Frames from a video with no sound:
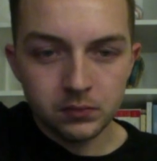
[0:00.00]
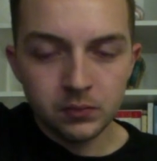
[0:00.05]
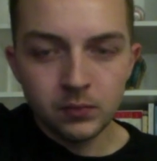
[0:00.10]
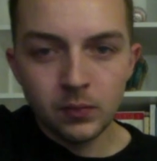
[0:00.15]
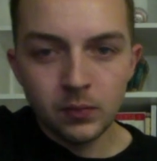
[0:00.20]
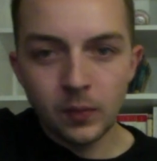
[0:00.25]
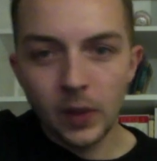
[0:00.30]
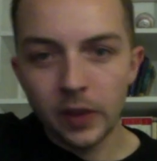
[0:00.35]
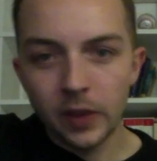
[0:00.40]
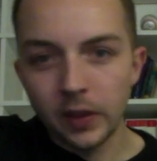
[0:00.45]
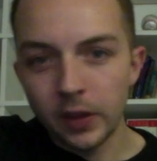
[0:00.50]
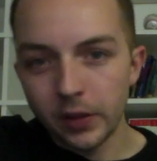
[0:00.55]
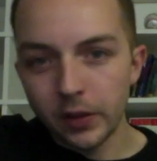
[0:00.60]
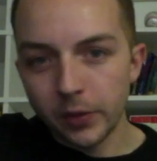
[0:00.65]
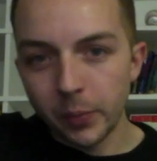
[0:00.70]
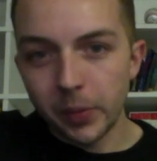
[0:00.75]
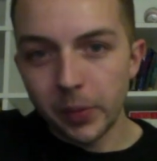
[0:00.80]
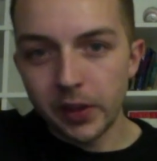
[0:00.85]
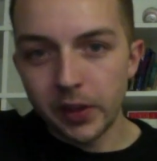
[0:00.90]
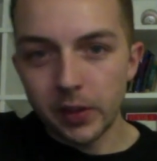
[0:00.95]
And then you
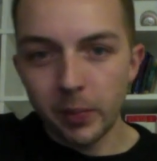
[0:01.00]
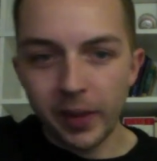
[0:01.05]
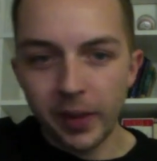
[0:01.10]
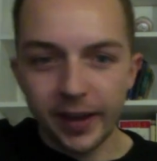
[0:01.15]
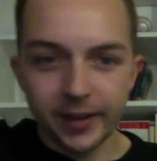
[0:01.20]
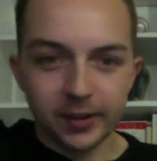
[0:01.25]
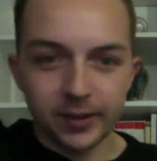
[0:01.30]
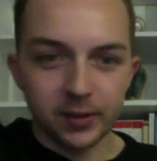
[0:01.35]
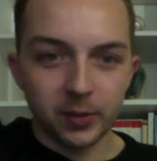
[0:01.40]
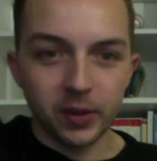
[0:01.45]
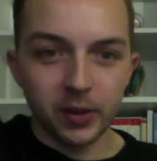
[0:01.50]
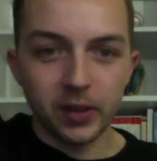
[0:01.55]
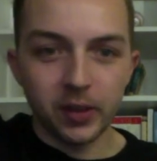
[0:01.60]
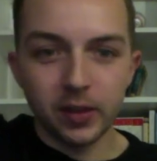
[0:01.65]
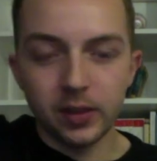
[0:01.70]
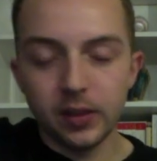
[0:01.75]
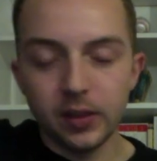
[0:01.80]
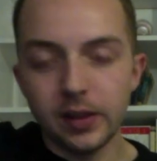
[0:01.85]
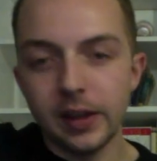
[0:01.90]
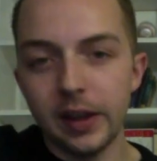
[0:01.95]
repeat the pattern with
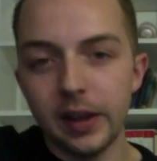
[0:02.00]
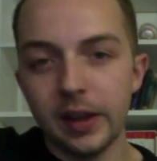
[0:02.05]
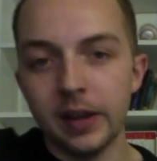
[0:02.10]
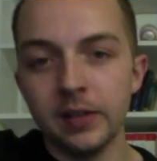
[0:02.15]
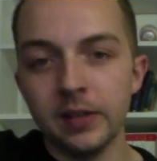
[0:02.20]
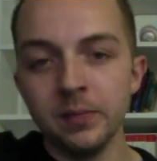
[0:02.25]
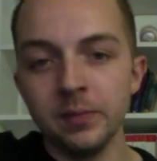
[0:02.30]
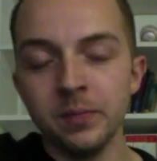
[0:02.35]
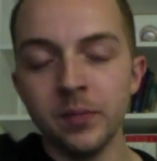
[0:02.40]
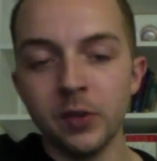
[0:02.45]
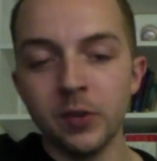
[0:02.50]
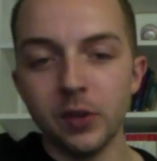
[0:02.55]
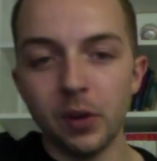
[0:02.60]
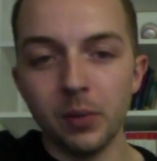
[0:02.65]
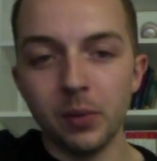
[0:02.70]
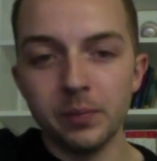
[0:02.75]
the A. So.